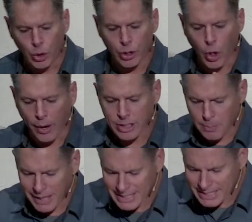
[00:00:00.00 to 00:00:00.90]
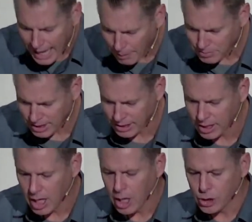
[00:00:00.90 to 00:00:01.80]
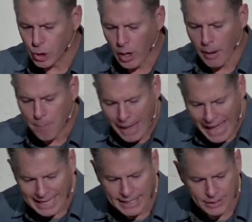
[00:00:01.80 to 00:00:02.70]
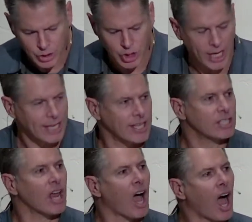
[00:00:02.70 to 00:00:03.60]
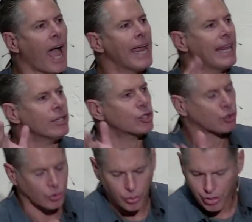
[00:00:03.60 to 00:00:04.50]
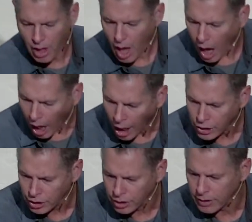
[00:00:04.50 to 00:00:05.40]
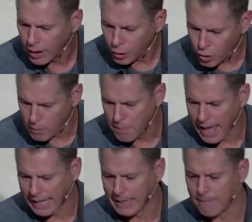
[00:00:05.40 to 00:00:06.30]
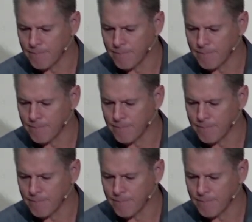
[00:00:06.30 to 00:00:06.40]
going to be tempted to abandon Jesus, to hide his truth under your bed.